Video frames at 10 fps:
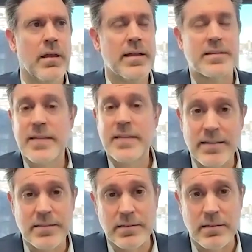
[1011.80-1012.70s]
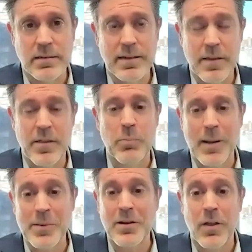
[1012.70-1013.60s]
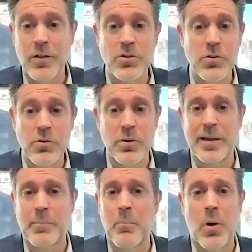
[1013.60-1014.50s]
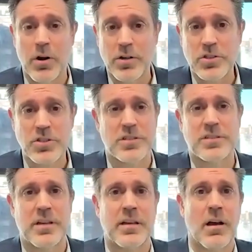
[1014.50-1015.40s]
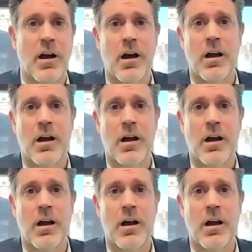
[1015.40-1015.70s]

it's tax season and then they're probably mm-hmm. calling you in like march saying oh right.